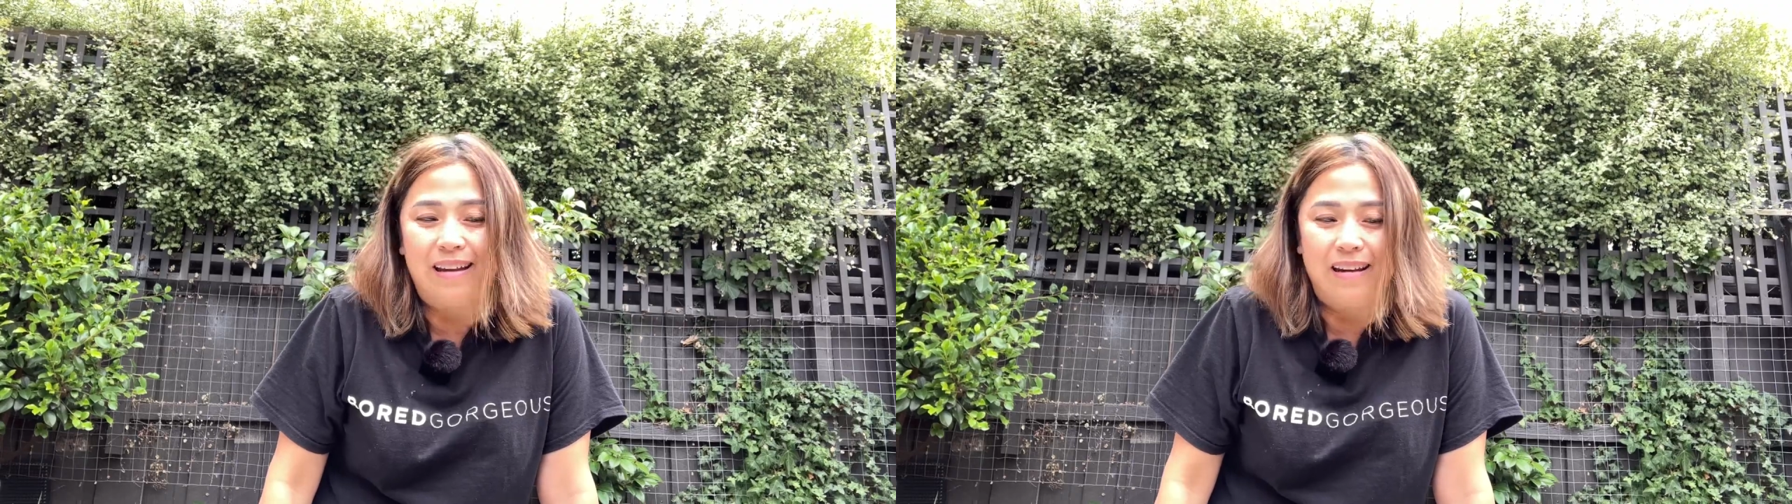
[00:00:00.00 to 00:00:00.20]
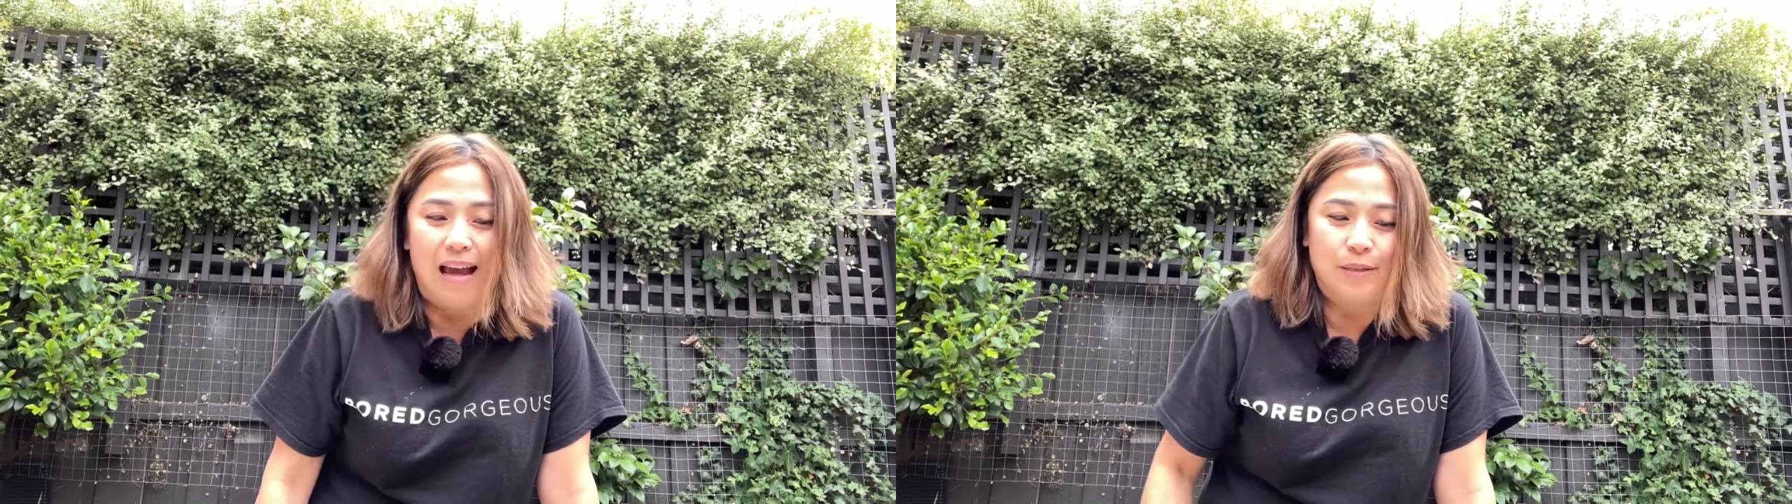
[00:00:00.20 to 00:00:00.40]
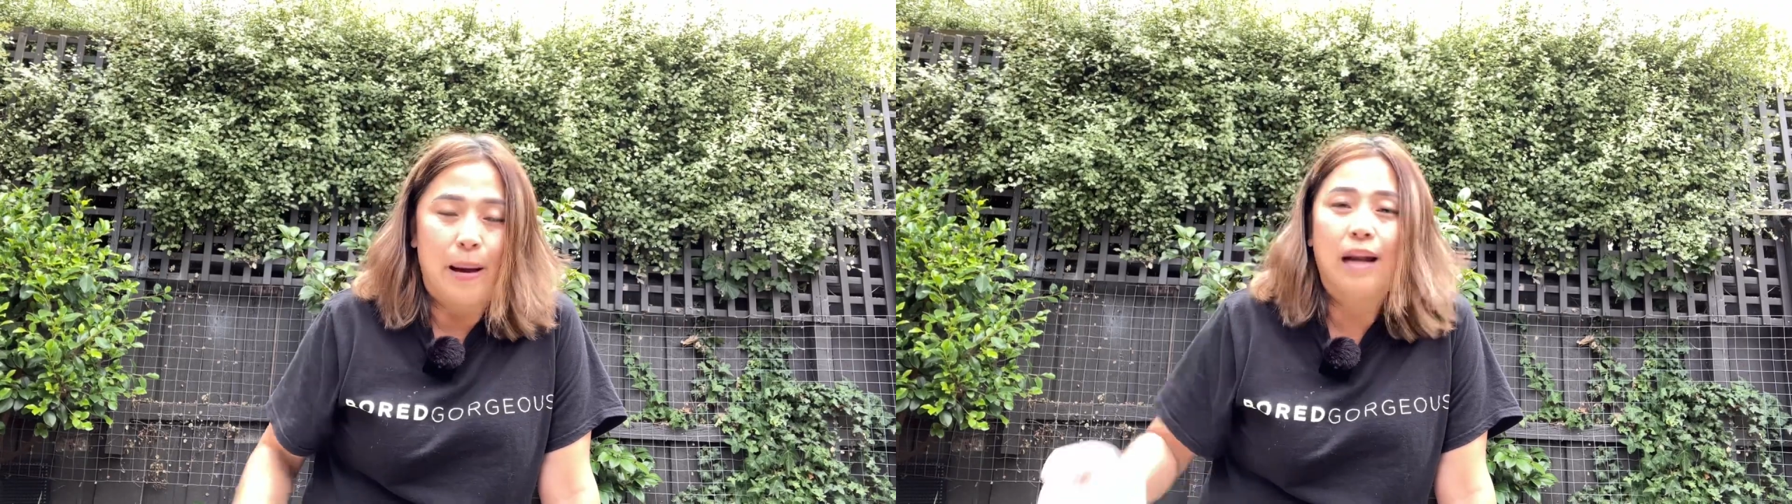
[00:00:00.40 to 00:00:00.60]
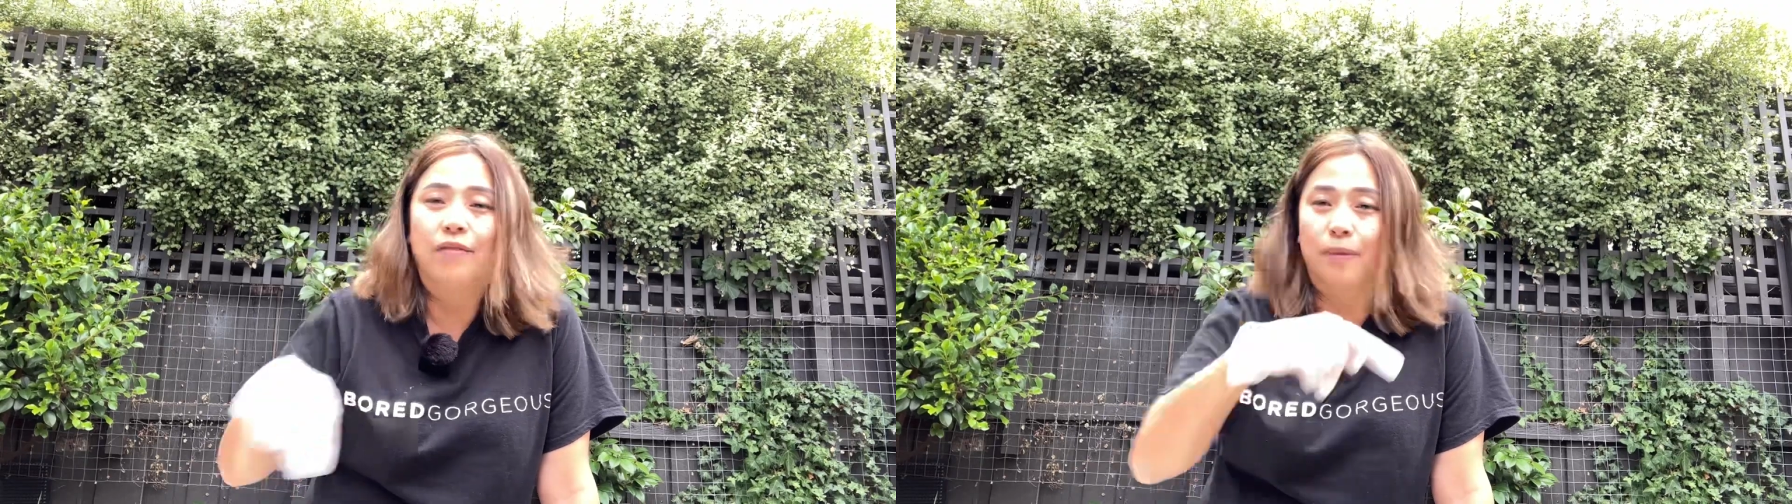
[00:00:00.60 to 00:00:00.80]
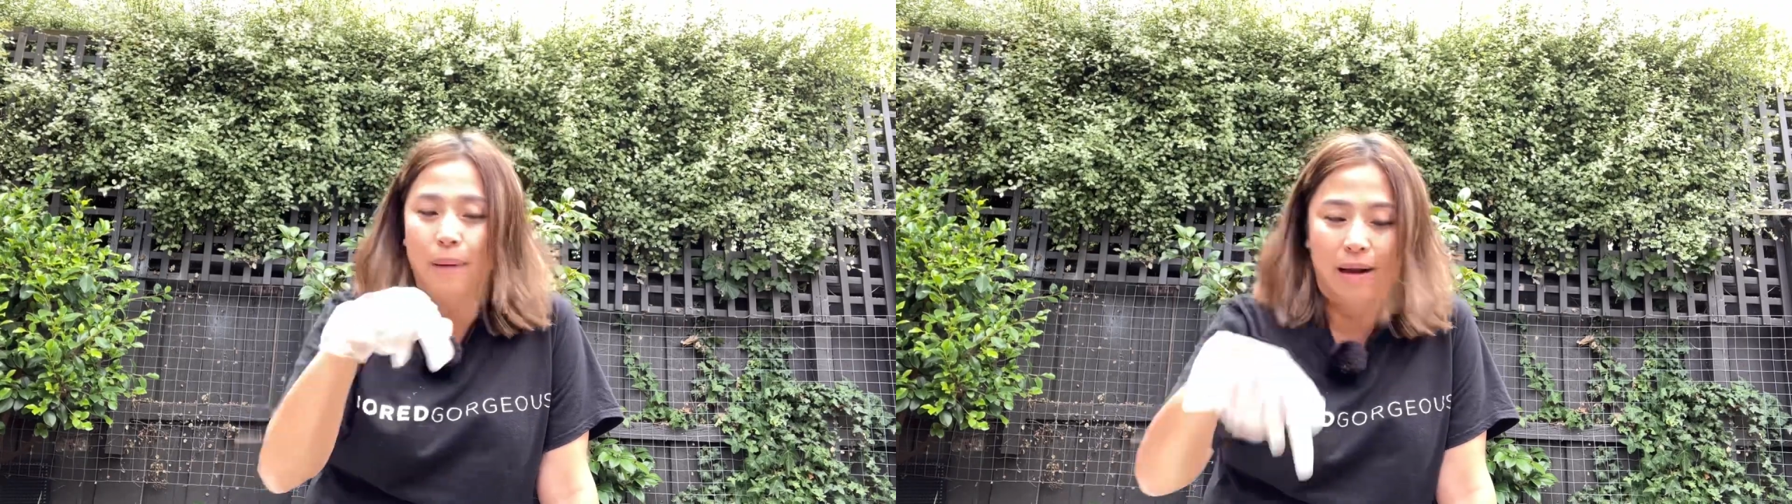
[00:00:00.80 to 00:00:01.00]
as part of
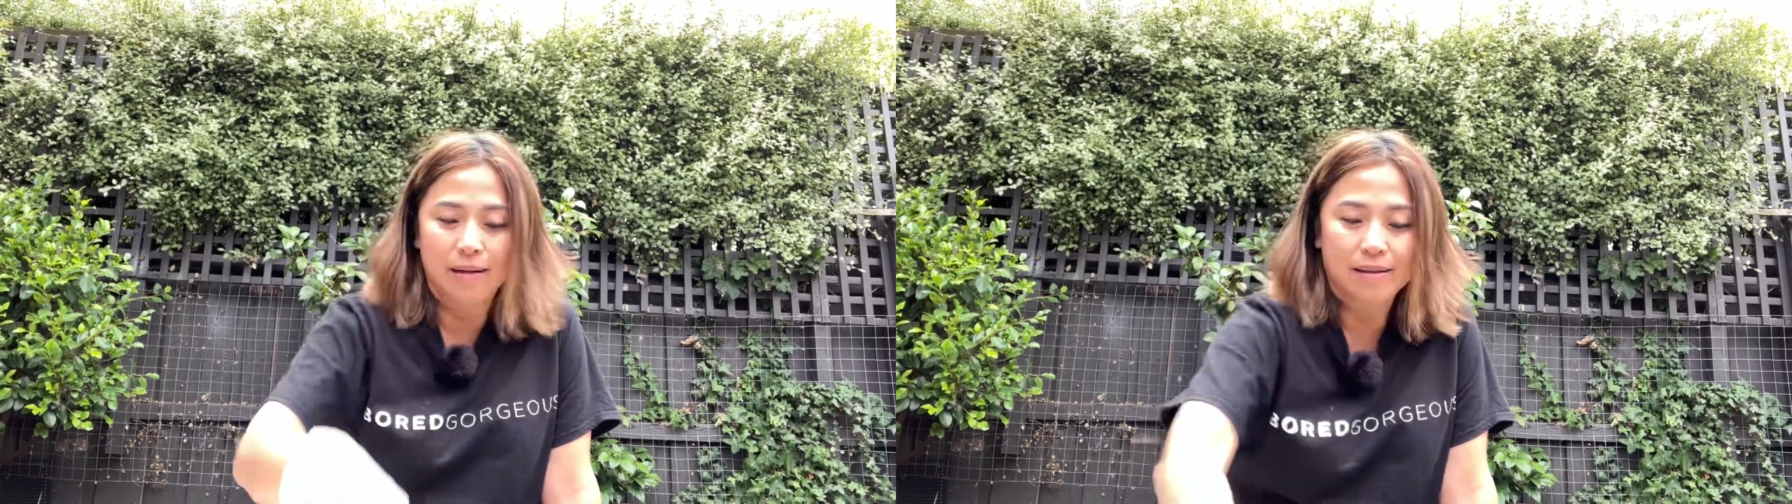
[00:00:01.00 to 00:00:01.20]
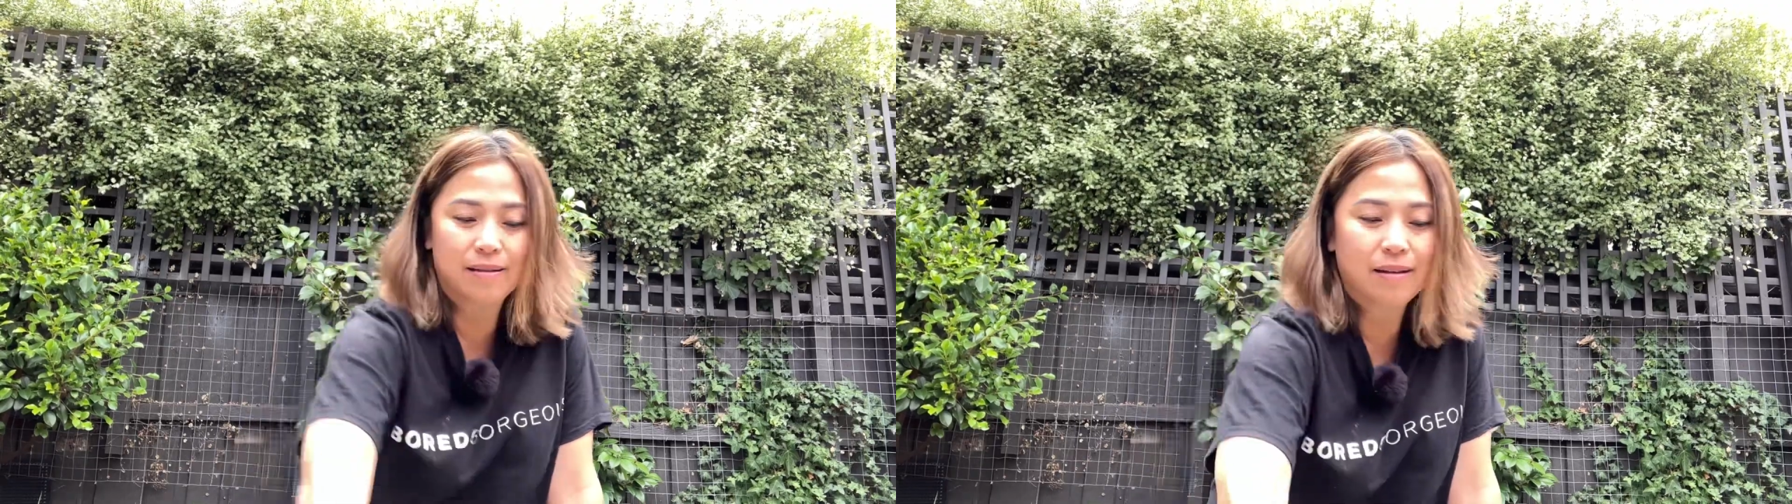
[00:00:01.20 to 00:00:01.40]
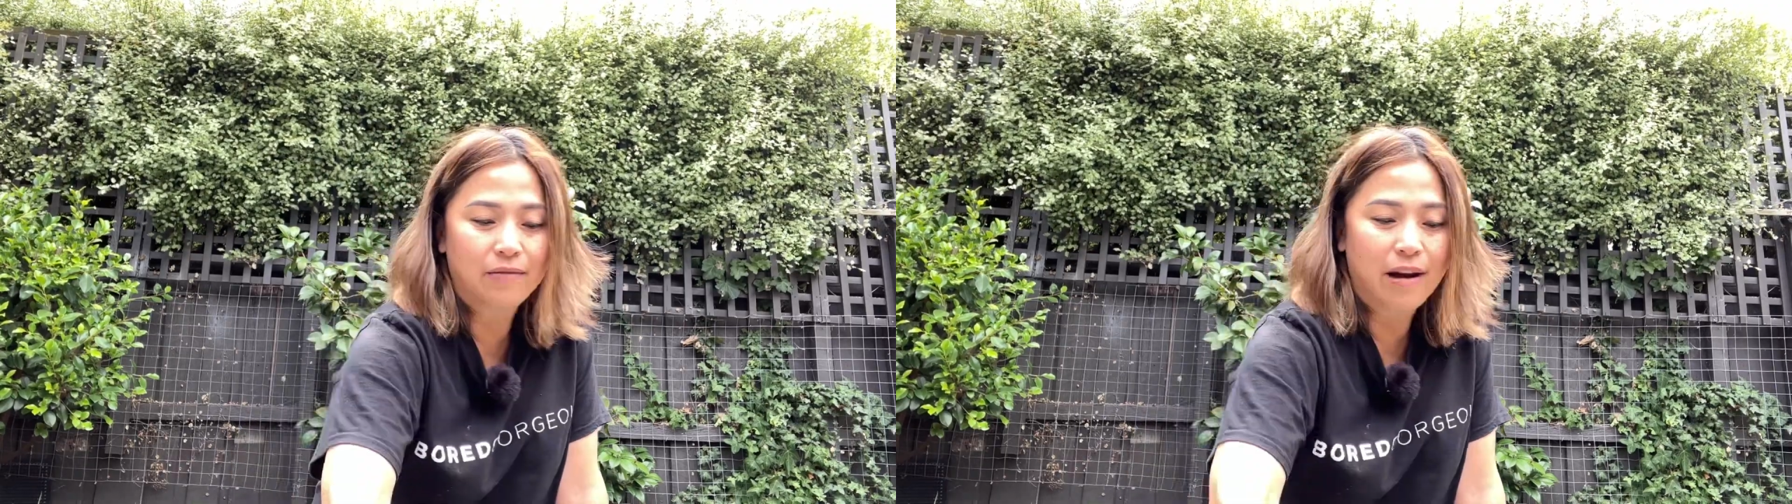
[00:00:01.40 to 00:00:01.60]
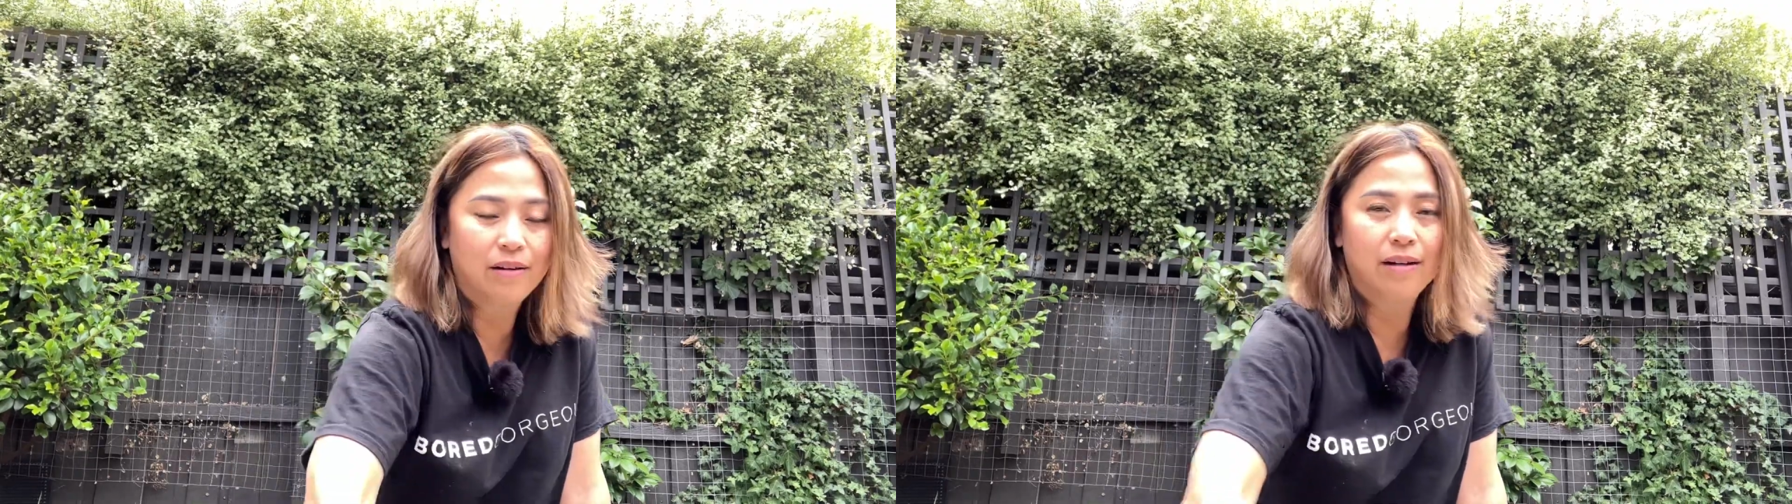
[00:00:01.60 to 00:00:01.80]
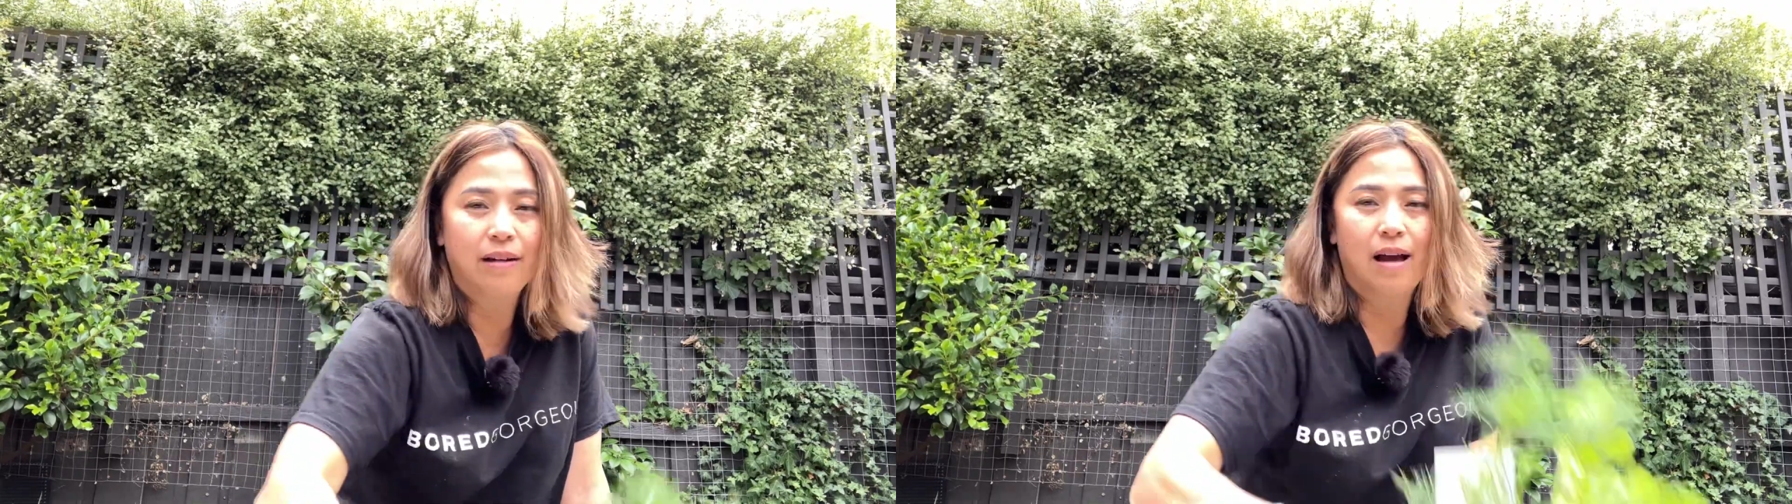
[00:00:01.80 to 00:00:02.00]
the punnets around
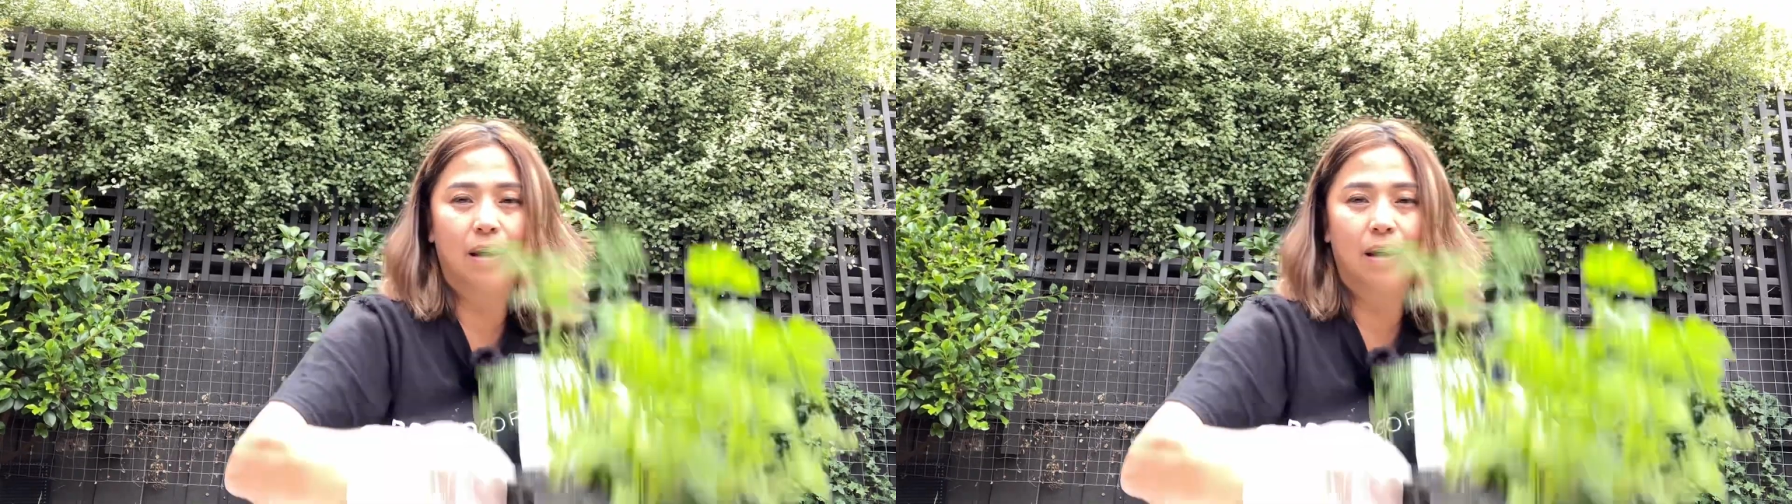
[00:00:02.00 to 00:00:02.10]
here